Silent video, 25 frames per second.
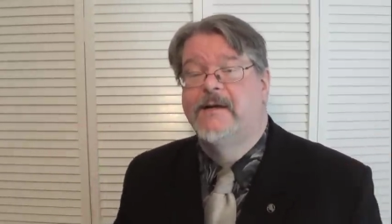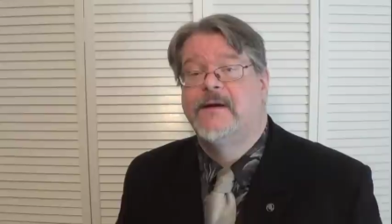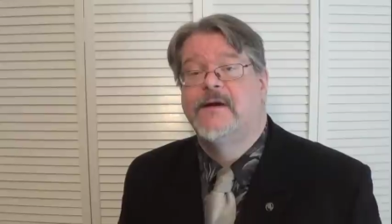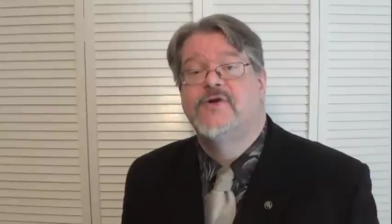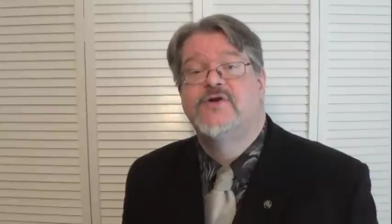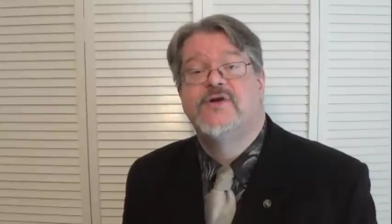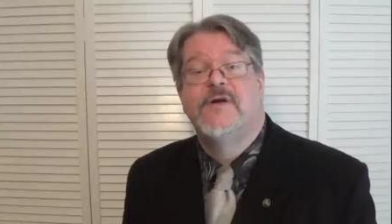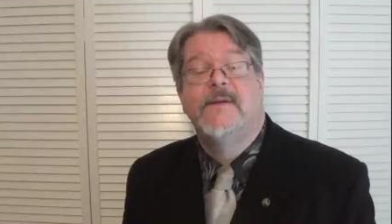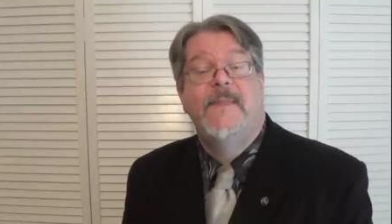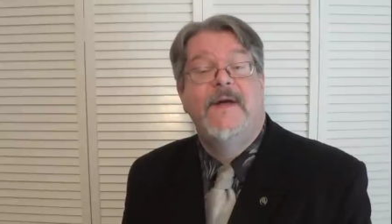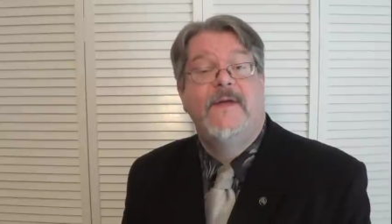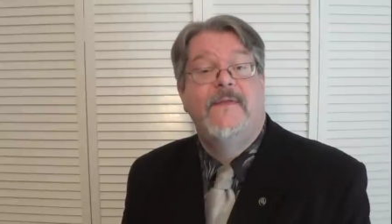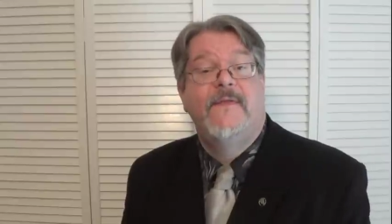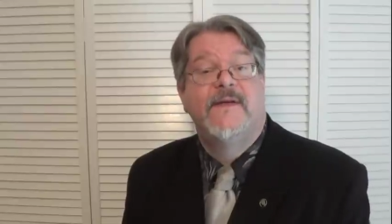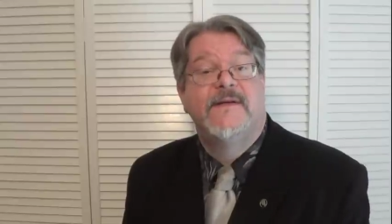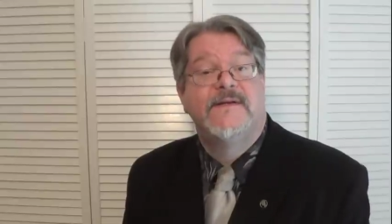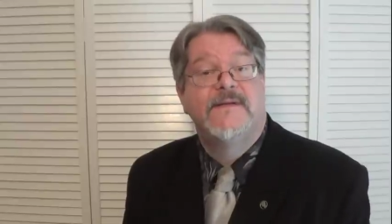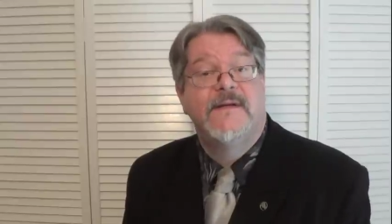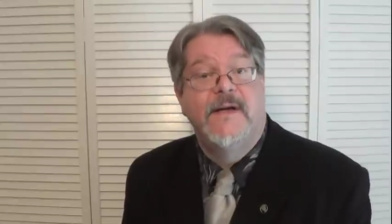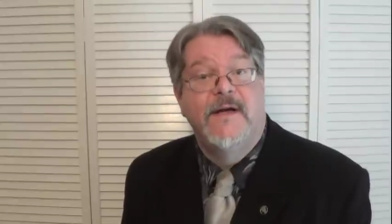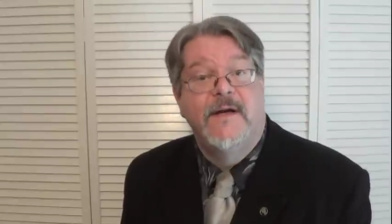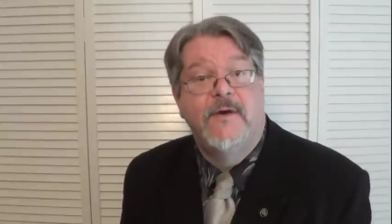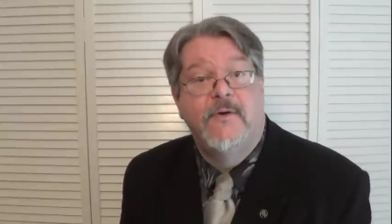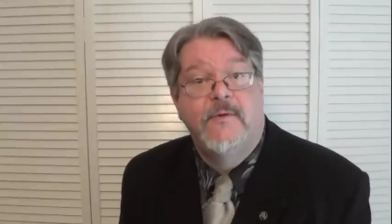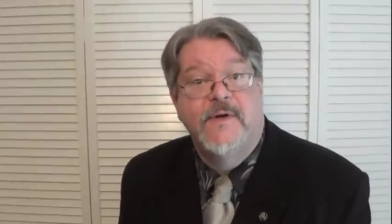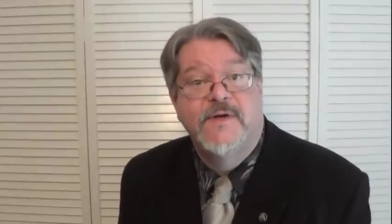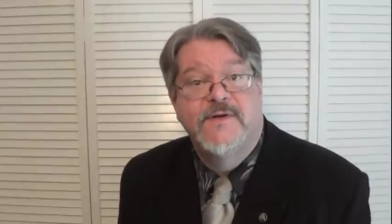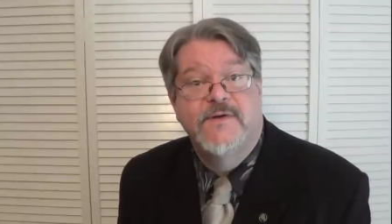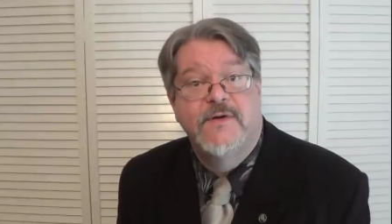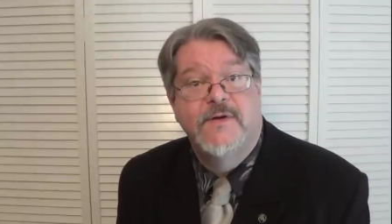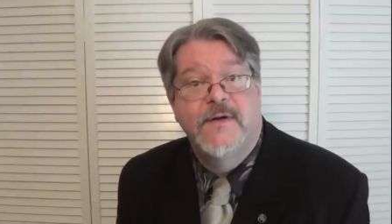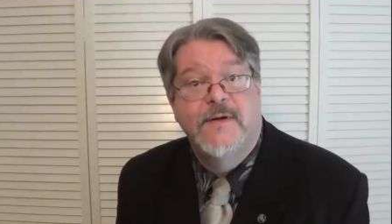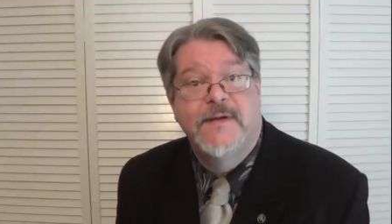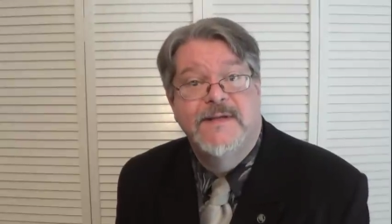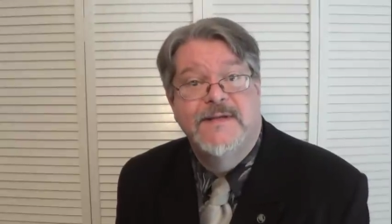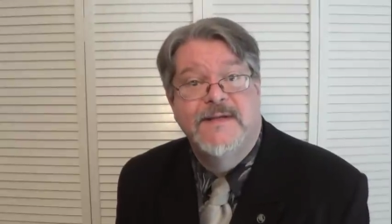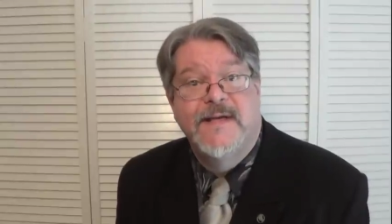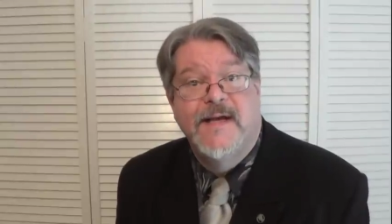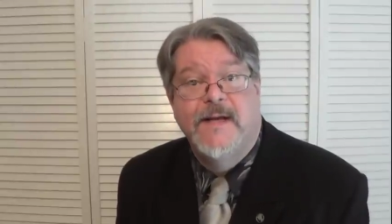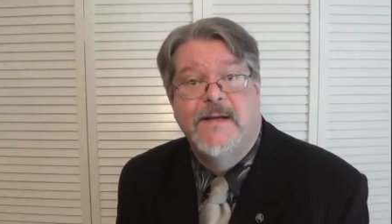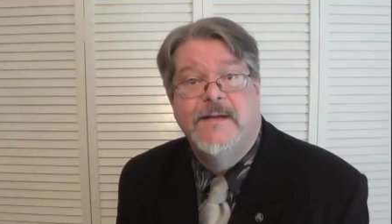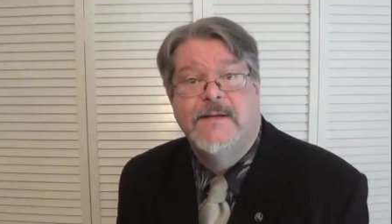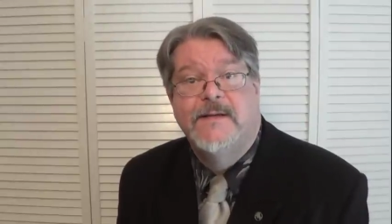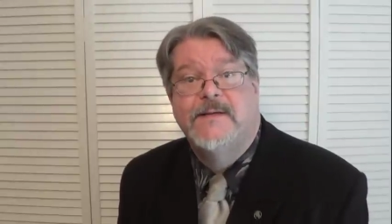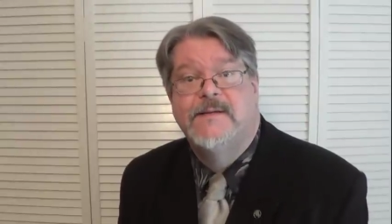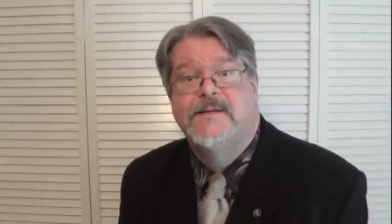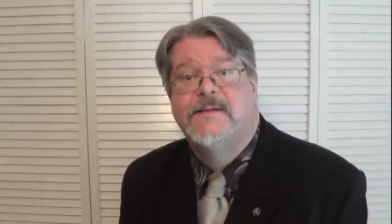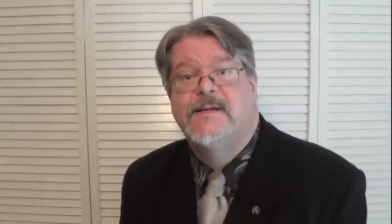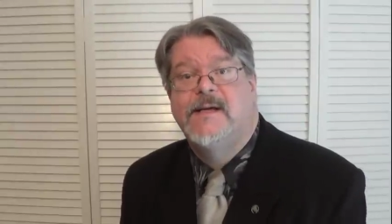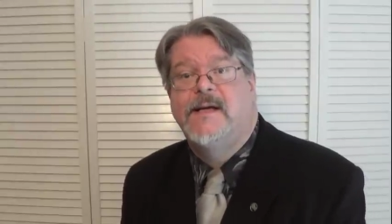Does she mean this in a Christian
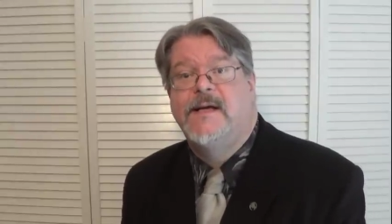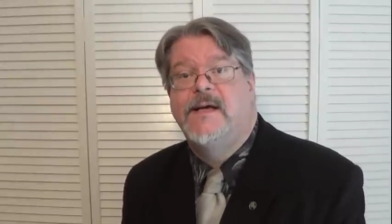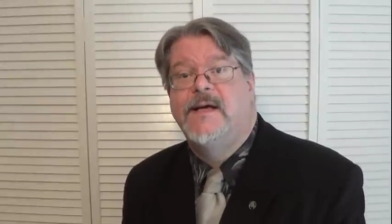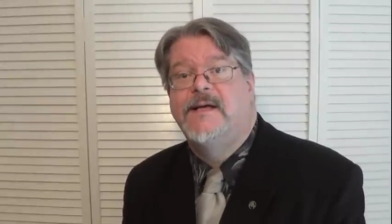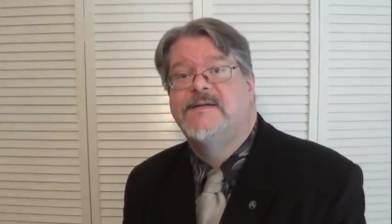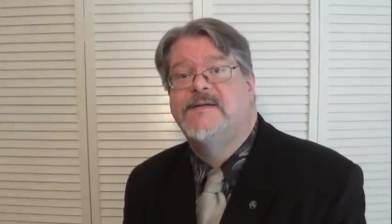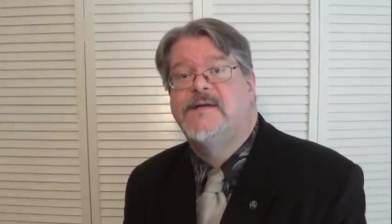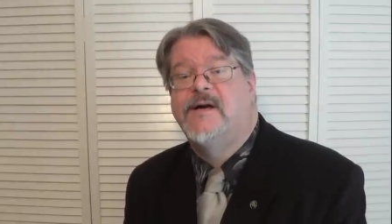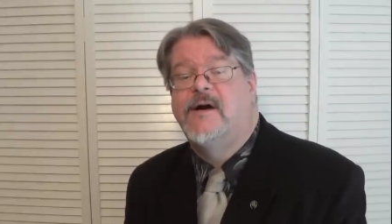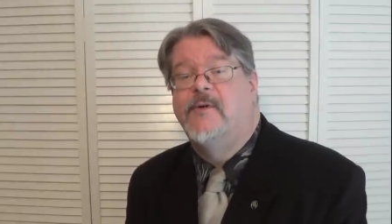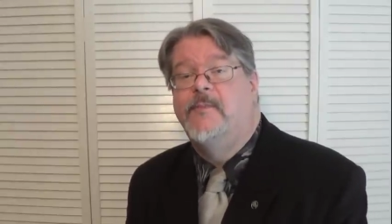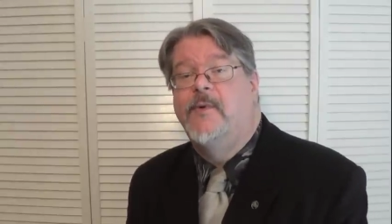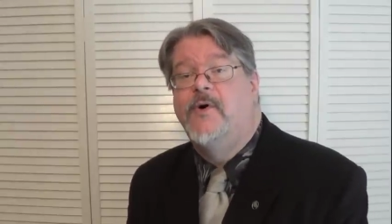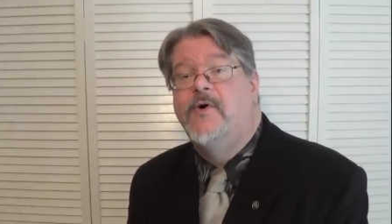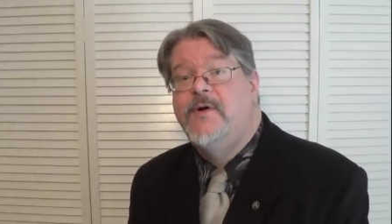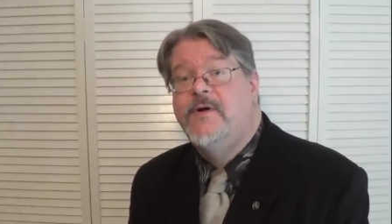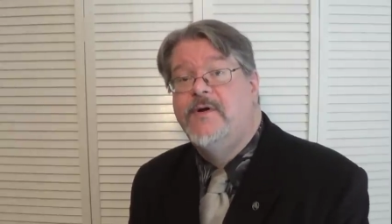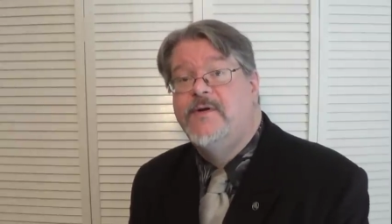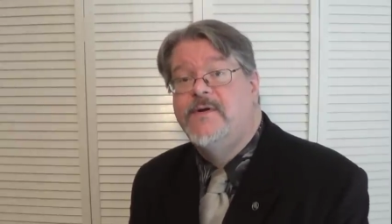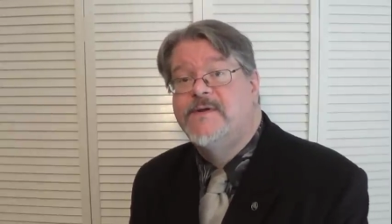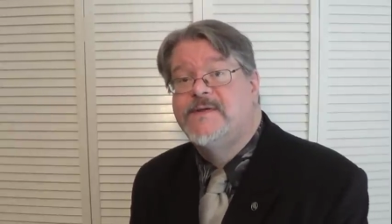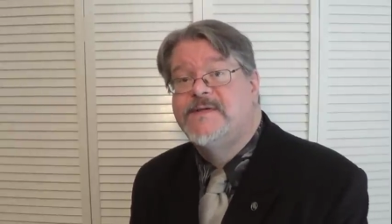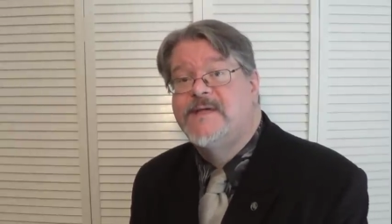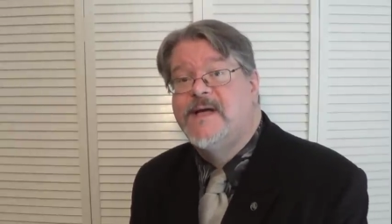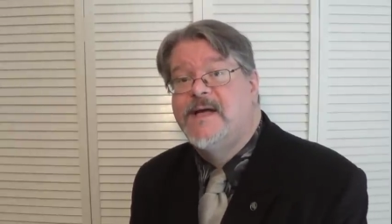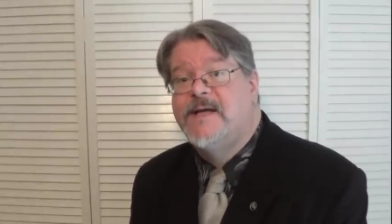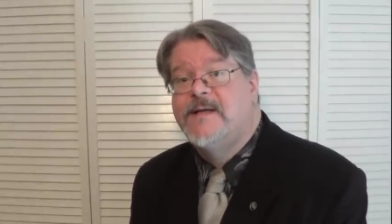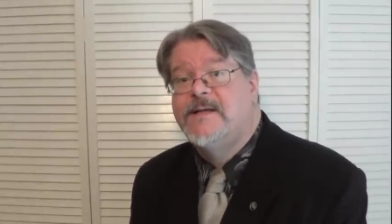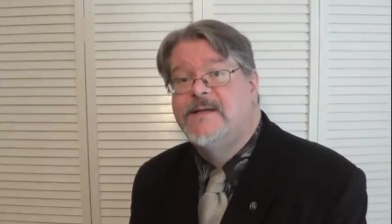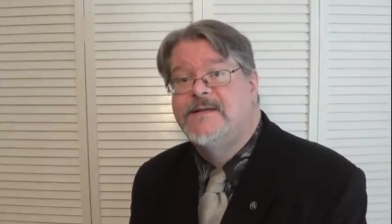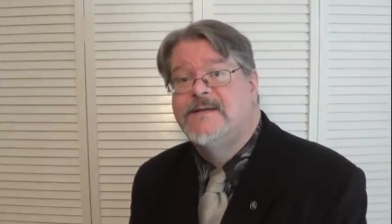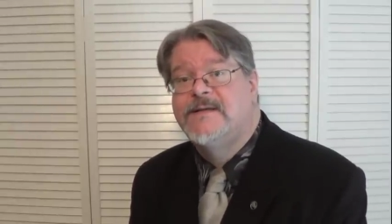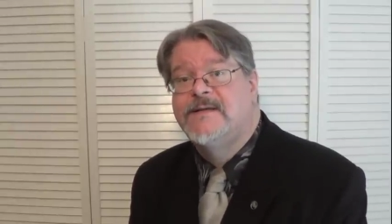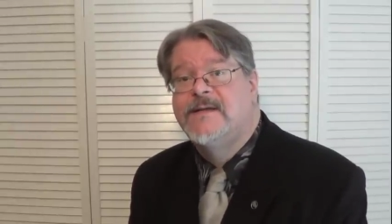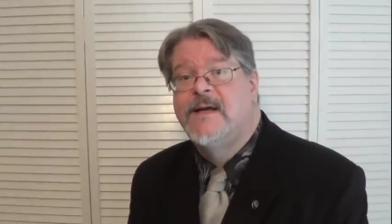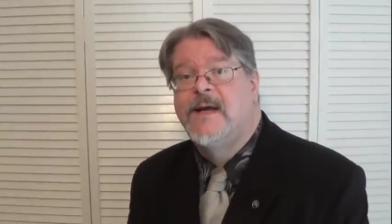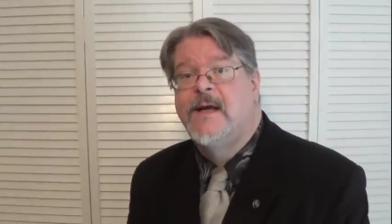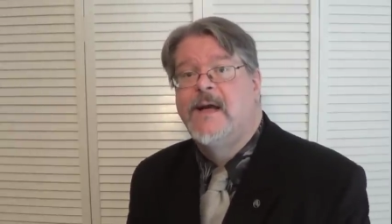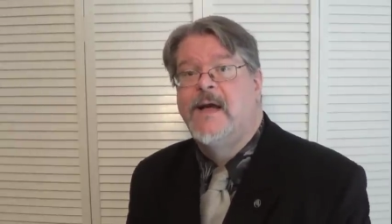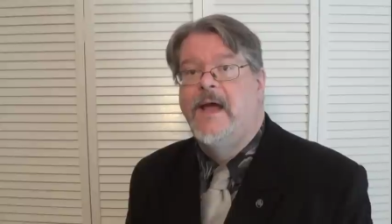sense, in a ceremonial sense,